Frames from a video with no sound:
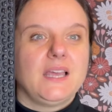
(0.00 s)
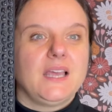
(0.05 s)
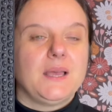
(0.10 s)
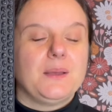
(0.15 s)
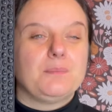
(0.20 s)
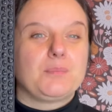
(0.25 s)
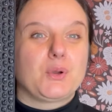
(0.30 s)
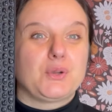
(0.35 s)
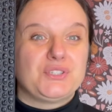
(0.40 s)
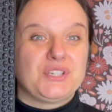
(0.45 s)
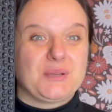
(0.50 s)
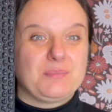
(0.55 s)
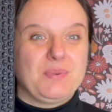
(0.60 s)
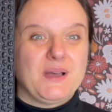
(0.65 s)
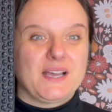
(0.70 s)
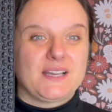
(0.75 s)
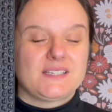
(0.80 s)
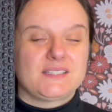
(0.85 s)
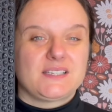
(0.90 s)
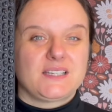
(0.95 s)
Project
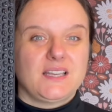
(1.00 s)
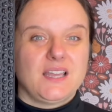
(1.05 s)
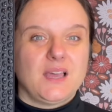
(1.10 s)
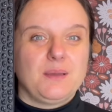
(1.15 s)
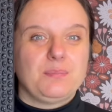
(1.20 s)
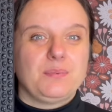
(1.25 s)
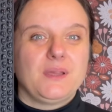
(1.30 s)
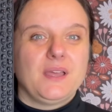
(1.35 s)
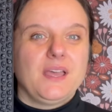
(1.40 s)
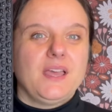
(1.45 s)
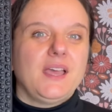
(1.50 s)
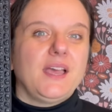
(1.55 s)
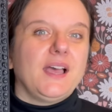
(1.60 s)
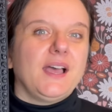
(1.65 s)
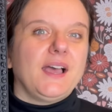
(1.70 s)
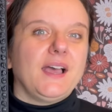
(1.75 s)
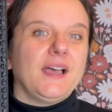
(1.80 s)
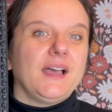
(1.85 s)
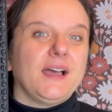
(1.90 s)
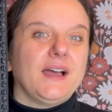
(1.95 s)
Box Club.
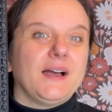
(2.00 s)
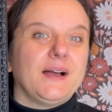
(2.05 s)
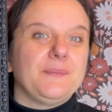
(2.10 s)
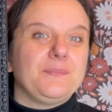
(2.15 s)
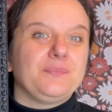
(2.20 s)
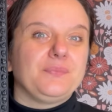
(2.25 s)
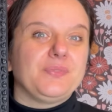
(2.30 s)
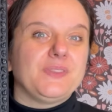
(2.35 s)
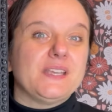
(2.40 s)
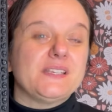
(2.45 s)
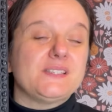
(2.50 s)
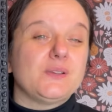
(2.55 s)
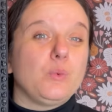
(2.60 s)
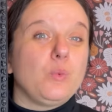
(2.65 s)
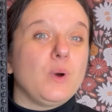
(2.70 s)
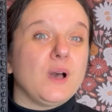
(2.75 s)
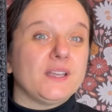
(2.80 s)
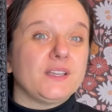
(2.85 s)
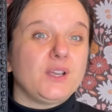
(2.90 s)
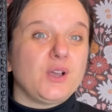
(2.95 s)
There's a
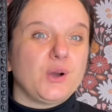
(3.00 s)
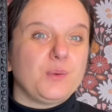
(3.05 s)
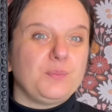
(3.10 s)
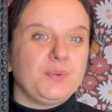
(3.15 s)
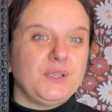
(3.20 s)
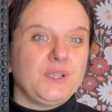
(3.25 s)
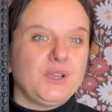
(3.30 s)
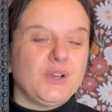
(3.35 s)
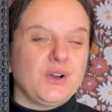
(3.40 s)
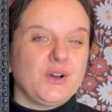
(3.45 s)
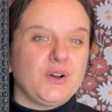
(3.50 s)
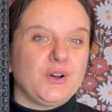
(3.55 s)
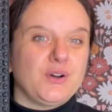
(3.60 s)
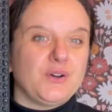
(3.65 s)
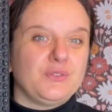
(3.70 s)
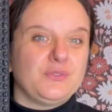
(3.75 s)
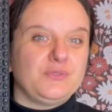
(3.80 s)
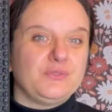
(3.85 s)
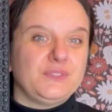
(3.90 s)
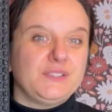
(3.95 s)
one copy
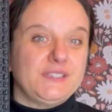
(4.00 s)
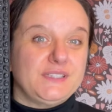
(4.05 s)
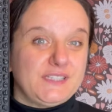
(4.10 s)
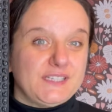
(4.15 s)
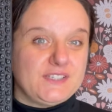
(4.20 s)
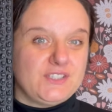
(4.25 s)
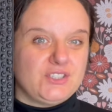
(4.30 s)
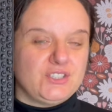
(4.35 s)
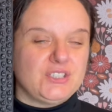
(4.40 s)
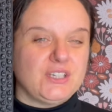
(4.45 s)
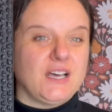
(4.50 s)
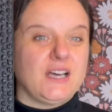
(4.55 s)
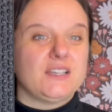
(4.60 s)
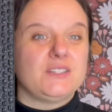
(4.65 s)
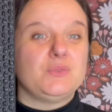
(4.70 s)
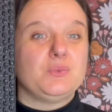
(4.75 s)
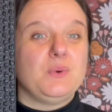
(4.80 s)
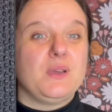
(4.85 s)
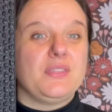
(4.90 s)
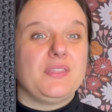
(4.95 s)
of this
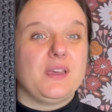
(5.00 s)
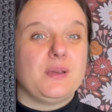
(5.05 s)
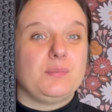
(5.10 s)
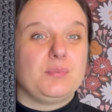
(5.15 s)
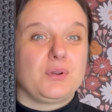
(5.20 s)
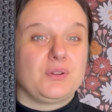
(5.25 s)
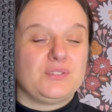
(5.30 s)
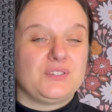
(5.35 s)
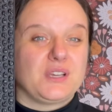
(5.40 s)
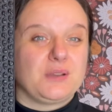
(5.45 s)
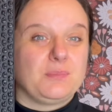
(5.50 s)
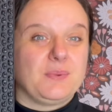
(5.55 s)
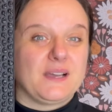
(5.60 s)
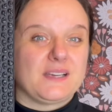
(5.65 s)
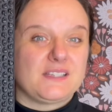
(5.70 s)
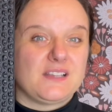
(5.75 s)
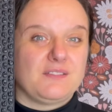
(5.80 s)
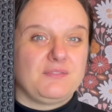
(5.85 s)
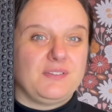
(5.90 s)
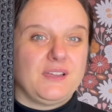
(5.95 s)
chart with a project
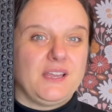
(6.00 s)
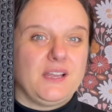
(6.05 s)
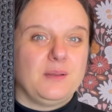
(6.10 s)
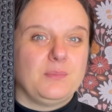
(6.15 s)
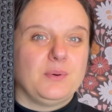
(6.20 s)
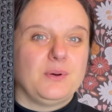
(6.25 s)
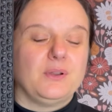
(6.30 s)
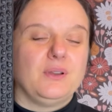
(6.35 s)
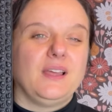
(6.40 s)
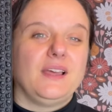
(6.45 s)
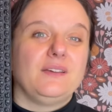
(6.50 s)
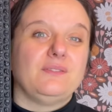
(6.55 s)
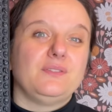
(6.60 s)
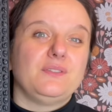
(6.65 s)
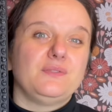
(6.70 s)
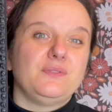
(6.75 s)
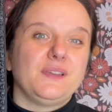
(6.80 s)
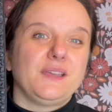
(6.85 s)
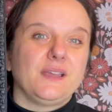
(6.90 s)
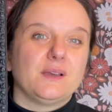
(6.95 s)
pack available.
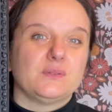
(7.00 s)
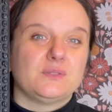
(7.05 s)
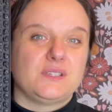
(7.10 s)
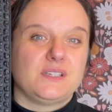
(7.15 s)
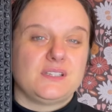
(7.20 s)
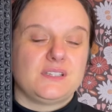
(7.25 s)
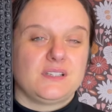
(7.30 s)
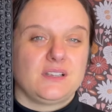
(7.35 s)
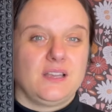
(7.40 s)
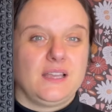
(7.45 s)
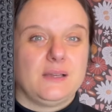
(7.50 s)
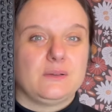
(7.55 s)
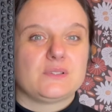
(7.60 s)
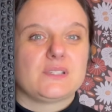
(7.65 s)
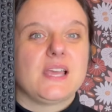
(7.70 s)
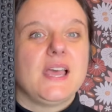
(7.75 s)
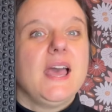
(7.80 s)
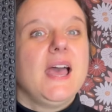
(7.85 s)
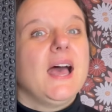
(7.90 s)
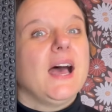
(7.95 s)
Everything else is sold out.
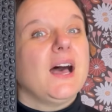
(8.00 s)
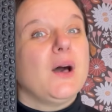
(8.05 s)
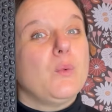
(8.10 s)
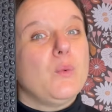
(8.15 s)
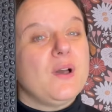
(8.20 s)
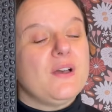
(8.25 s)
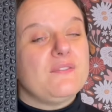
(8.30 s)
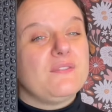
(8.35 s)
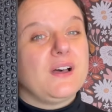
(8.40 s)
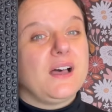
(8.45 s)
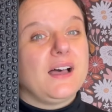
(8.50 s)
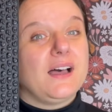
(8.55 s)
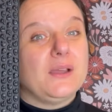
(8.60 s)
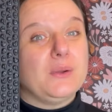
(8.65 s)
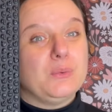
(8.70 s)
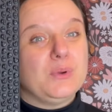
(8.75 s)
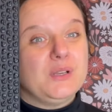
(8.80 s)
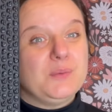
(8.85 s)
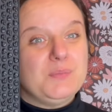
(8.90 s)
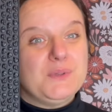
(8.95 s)
However, I
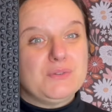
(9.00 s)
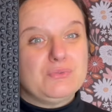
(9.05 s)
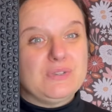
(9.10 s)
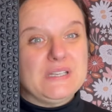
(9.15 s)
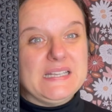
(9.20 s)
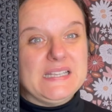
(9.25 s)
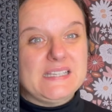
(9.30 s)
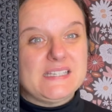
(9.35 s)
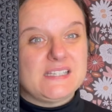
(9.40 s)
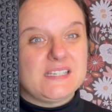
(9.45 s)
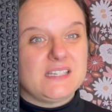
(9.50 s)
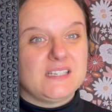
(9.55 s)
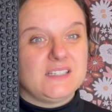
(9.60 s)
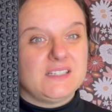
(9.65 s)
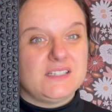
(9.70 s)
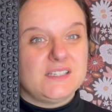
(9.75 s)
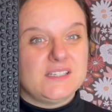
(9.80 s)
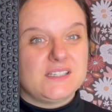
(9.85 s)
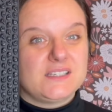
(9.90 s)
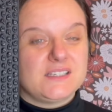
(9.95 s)
will be releasing
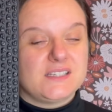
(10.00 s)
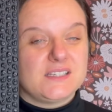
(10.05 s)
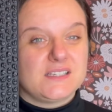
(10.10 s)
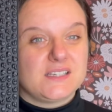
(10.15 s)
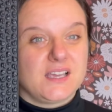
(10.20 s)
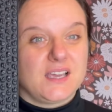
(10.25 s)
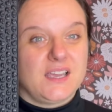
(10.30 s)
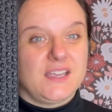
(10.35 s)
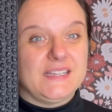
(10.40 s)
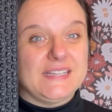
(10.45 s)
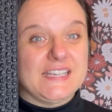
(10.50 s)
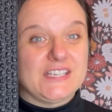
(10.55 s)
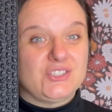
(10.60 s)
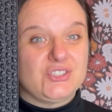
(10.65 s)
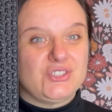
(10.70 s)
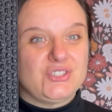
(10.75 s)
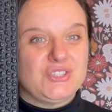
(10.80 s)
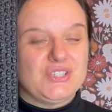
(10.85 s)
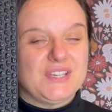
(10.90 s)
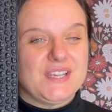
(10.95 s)
this design
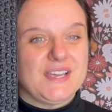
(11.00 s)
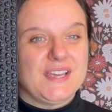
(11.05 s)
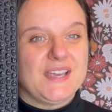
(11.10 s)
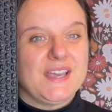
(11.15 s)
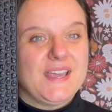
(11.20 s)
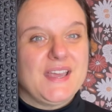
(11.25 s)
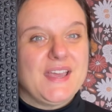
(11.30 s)
next year